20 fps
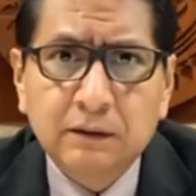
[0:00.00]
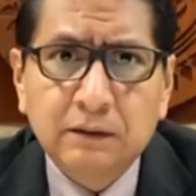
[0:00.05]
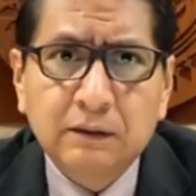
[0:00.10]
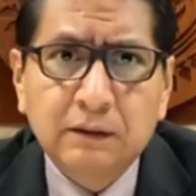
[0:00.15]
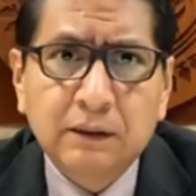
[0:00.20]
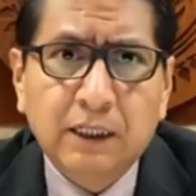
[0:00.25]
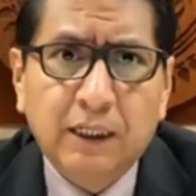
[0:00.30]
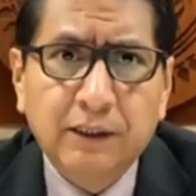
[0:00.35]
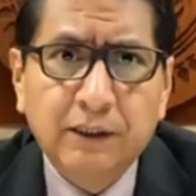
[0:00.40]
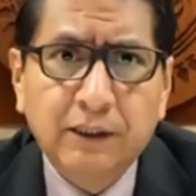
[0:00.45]

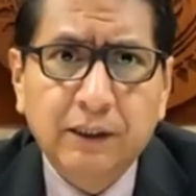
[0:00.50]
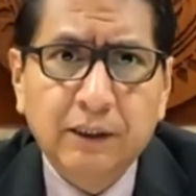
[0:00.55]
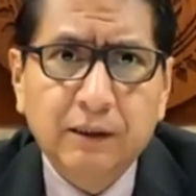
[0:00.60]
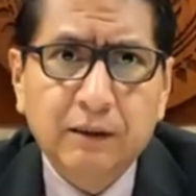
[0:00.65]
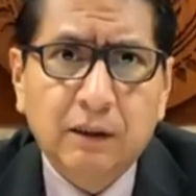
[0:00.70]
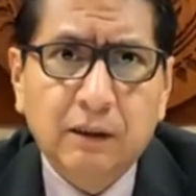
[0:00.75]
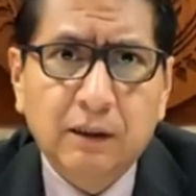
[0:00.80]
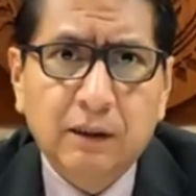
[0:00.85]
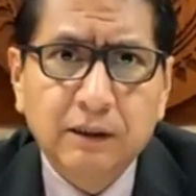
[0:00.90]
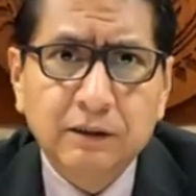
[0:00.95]
gone hit
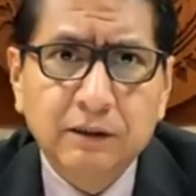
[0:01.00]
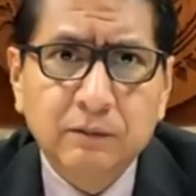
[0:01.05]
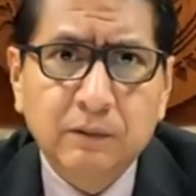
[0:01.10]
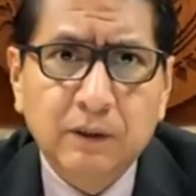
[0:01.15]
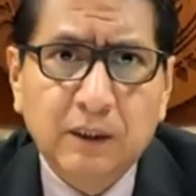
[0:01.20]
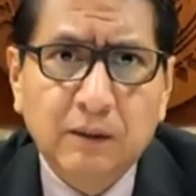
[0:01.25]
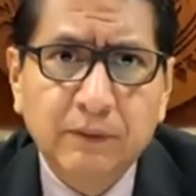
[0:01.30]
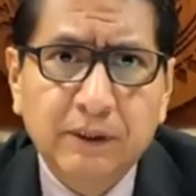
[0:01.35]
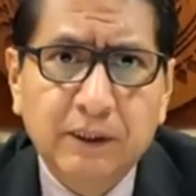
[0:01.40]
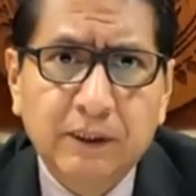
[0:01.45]
hard as
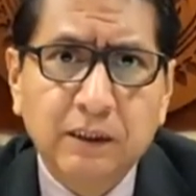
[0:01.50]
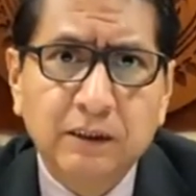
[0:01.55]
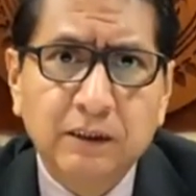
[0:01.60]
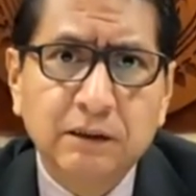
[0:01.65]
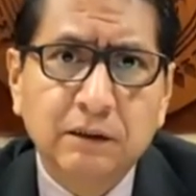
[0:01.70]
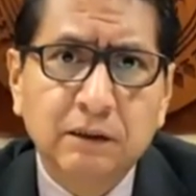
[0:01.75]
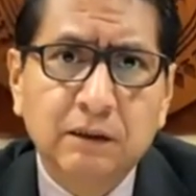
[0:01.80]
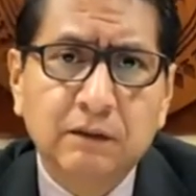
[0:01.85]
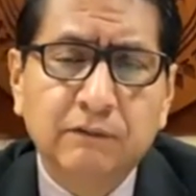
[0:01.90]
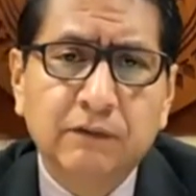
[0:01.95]
well
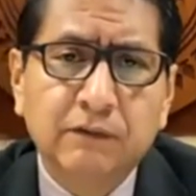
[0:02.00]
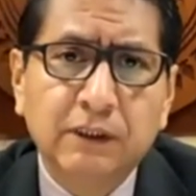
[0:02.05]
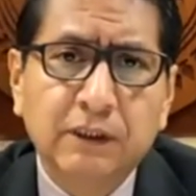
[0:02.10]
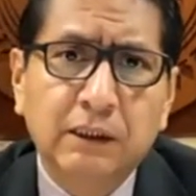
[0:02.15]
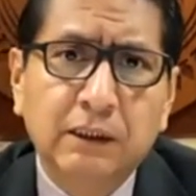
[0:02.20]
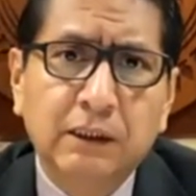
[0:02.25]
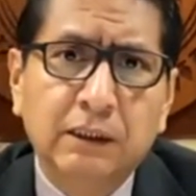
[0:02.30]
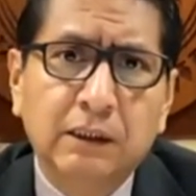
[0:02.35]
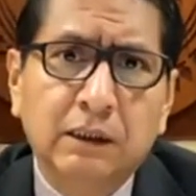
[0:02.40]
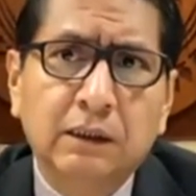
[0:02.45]
because of
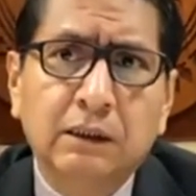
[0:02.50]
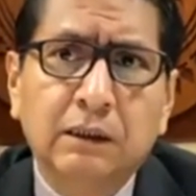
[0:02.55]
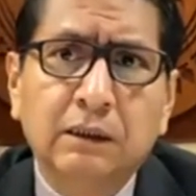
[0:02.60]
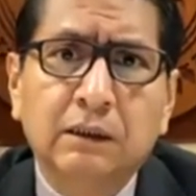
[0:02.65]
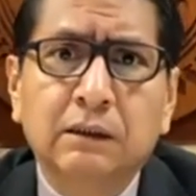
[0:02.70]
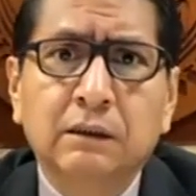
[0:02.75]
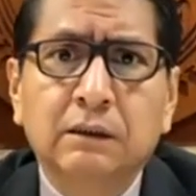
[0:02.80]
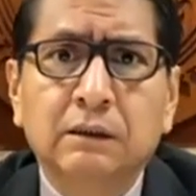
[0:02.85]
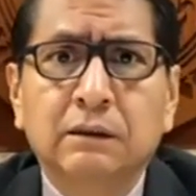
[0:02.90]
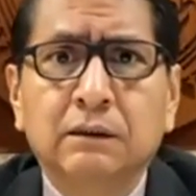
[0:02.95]
the
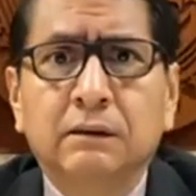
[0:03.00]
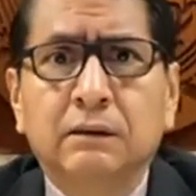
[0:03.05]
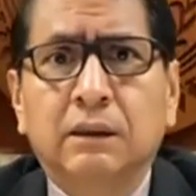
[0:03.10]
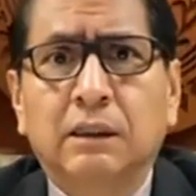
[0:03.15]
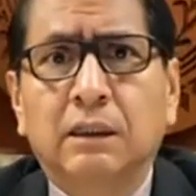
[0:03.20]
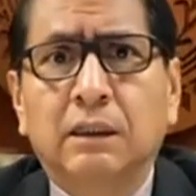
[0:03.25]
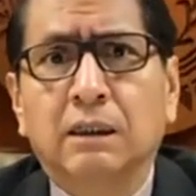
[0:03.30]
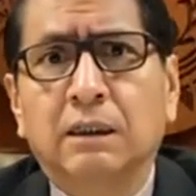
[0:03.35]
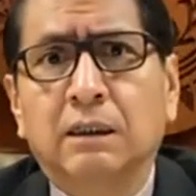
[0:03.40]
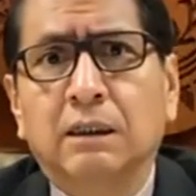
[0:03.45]

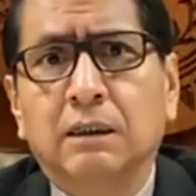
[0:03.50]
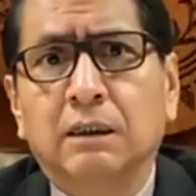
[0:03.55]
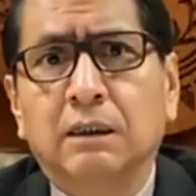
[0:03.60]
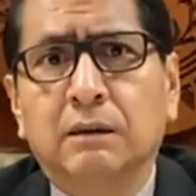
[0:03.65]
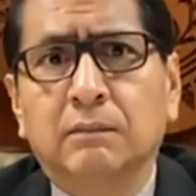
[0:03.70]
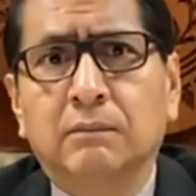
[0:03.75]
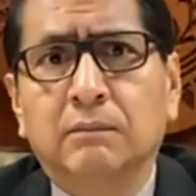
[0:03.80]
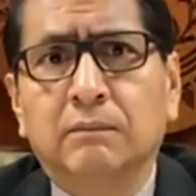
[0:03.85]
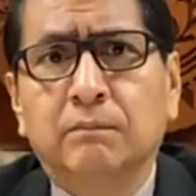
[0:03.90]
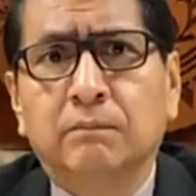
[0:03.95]
uh,
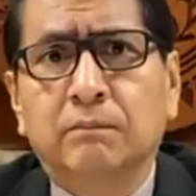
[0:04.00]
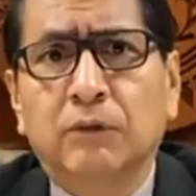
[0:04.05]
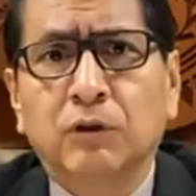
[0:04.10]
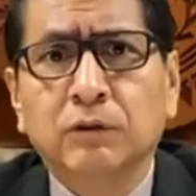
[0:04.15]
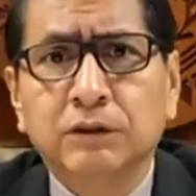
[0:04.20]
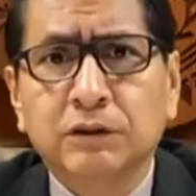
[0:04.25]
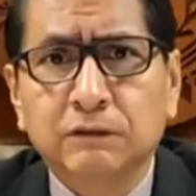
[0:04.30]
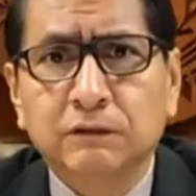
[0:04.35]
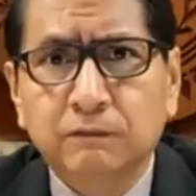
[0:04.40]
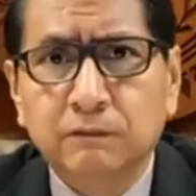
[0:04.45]

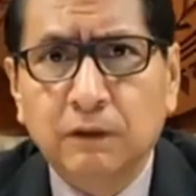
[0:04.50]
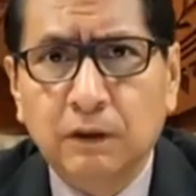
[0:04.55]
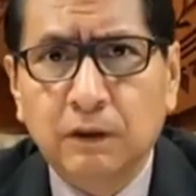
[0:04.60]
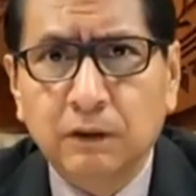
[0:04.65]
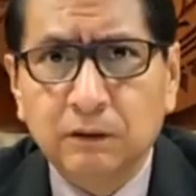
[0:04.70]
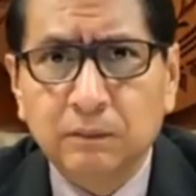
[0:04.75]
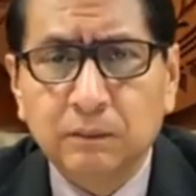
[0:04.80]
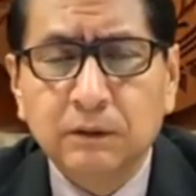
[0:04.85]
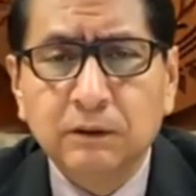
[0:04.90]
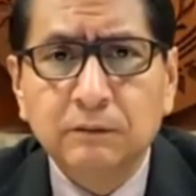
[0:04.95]
most
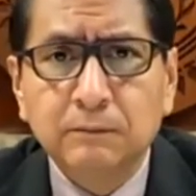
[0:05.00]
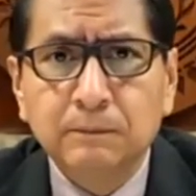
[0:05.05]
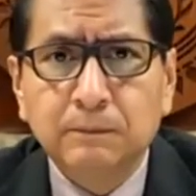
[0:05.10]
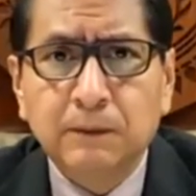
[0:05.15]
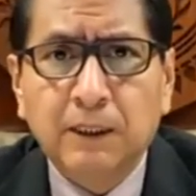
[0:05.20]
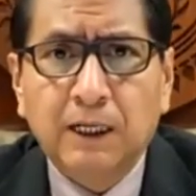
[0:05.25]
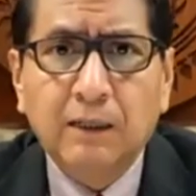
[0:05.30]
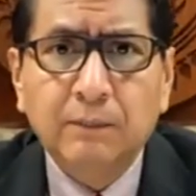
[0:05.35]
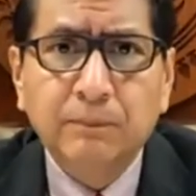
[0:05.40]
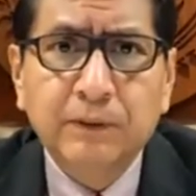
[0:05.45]
vulnerable
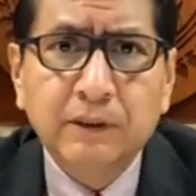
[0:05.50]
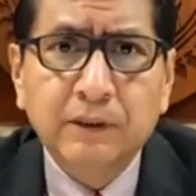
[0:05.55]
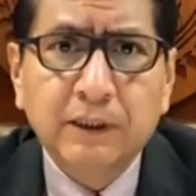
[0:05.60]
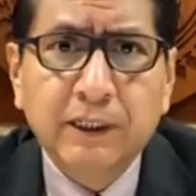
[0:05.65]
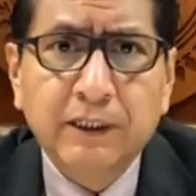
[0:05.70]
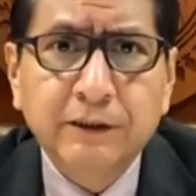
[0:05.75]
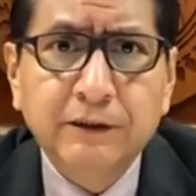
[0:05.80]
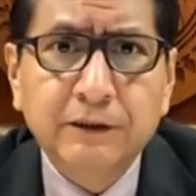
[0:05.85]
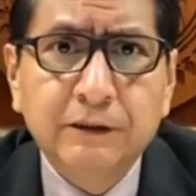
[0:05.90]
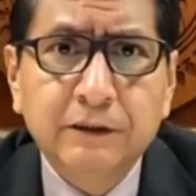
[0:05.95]

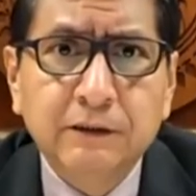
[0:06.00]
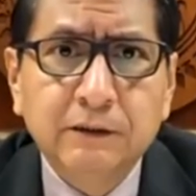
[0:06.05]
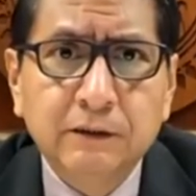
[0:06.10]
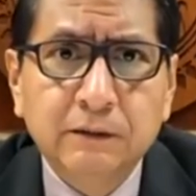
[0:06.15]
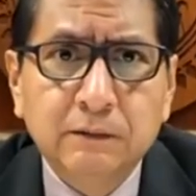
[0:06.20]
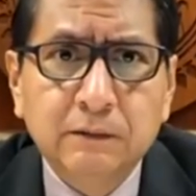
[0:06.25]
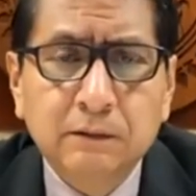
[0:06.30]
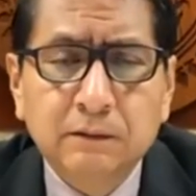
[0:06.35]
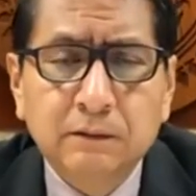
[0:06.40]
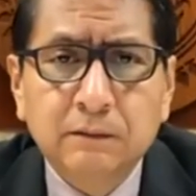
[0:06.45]

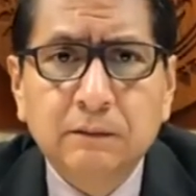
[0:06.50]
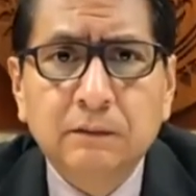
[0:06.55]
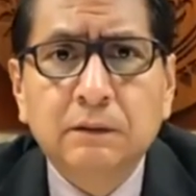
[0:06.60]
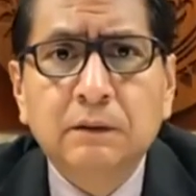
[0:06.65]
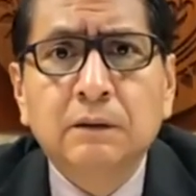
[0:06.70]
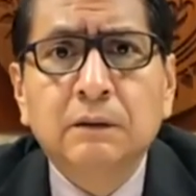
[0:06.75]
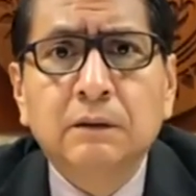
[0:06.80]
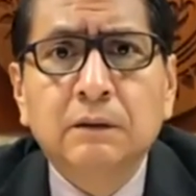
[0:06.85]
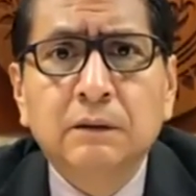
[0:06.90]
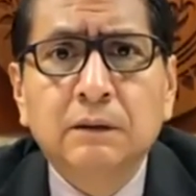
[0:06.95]
population
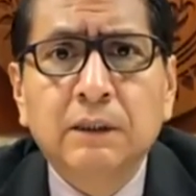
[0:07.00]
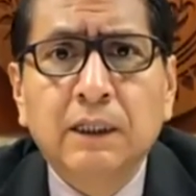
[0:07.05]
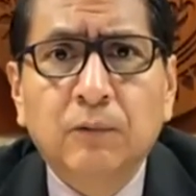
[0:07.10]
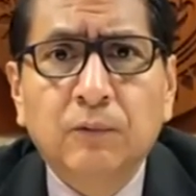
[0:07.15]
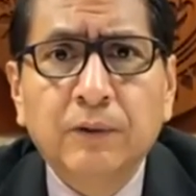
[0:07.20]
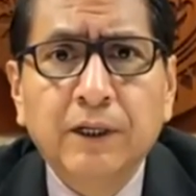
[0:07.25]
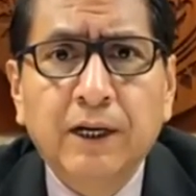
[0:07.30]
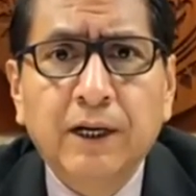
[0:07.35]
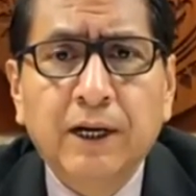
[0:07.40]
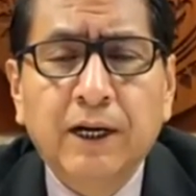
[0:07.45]
that
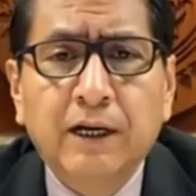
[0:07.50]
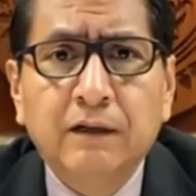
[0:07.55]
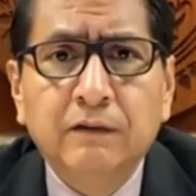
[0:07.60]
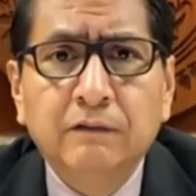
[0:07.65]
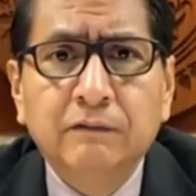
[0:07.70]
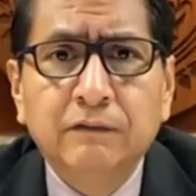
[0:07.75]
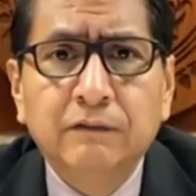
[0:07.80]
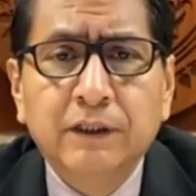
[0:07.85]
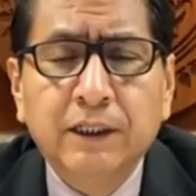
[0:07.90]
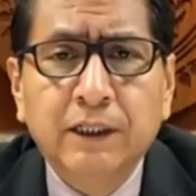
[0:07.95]
we
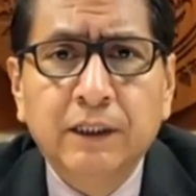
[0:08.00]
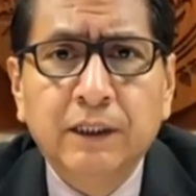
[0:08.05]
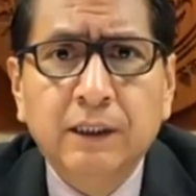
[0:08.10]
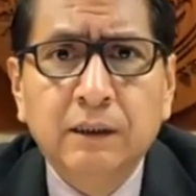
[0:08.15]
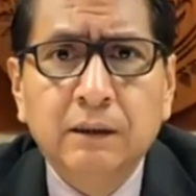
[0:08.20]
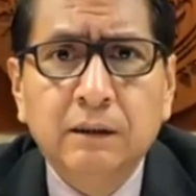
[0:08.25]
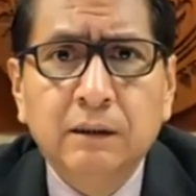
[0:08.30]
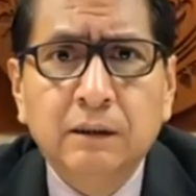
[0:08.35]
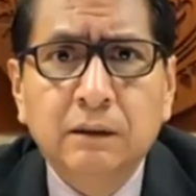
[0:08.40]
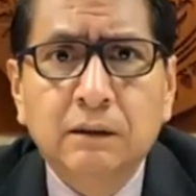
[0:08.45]
have
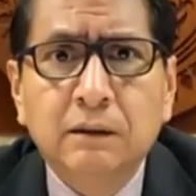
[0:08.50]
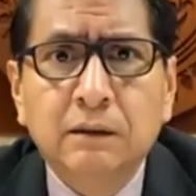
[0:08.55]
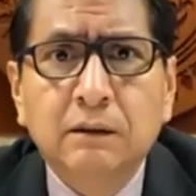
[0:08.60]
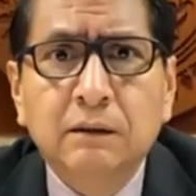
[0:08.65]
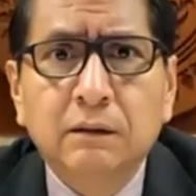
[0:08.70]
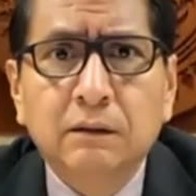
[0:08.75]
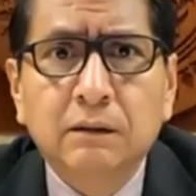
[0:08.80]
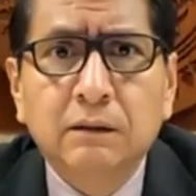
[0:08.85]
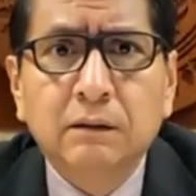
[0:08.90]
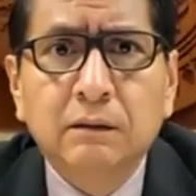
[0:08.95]
in
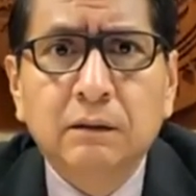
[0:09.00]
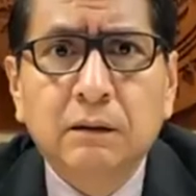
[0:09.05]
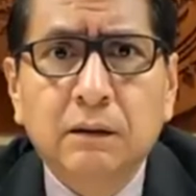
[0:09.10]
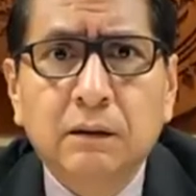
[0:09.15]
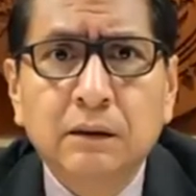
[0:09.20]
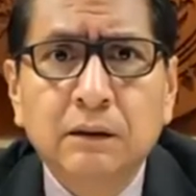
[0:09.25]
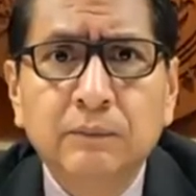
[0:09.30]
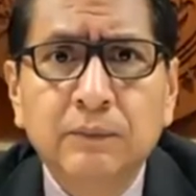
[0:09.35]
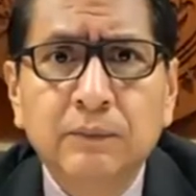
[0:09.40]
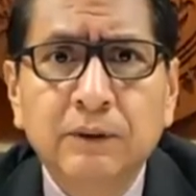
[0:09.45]
our
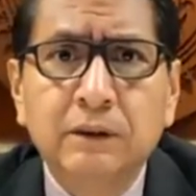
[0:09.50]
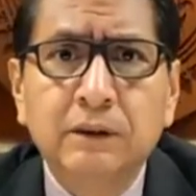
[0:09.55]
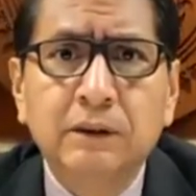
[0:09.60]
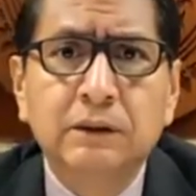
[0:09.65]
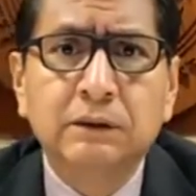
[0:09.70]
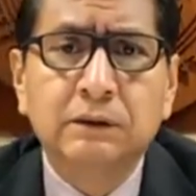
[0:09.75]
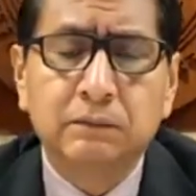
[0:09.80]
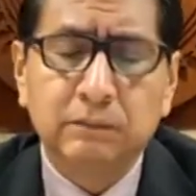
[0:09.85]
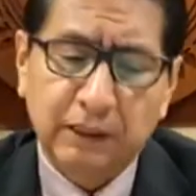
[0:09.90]
communities.